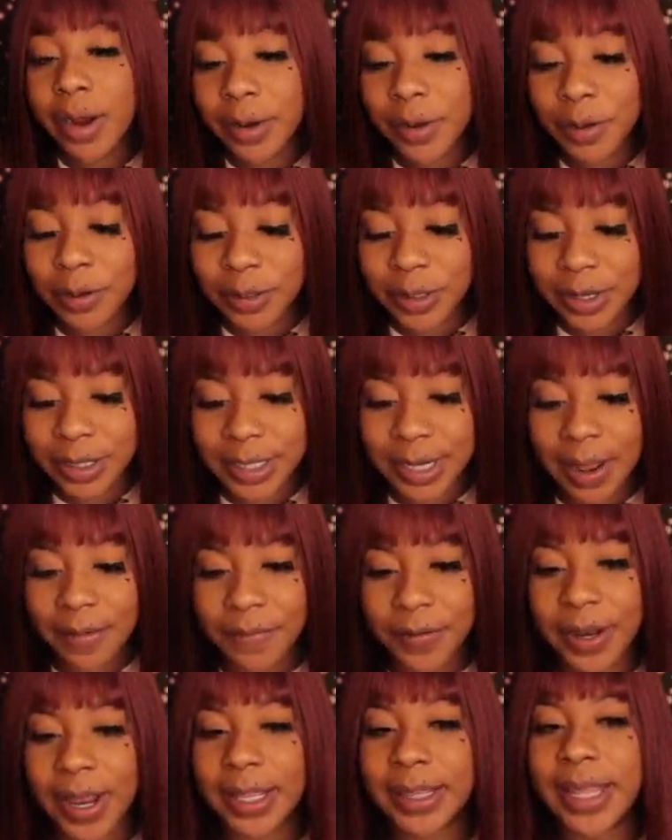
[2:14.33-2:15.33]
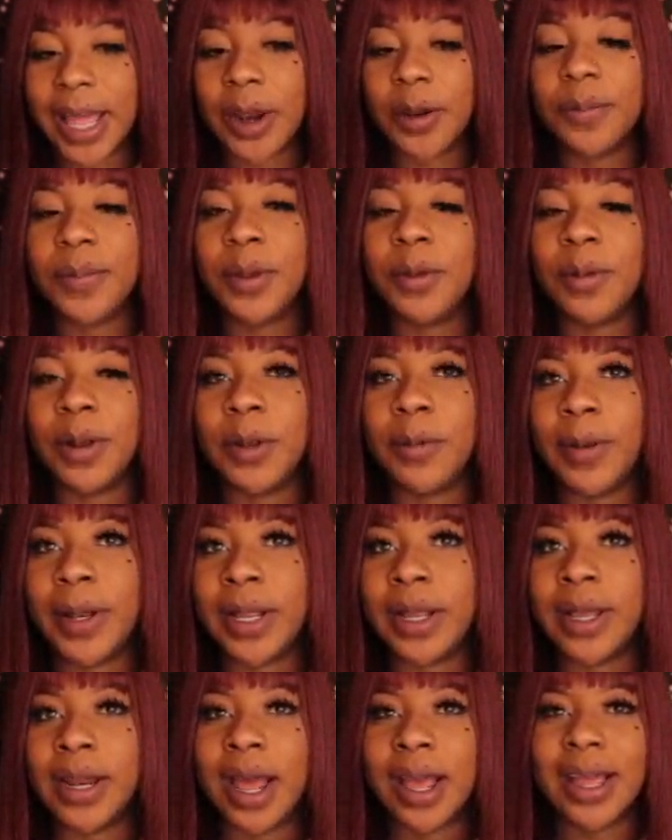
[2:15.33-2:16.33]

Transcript: holders, and I feel like that'll be really, really good.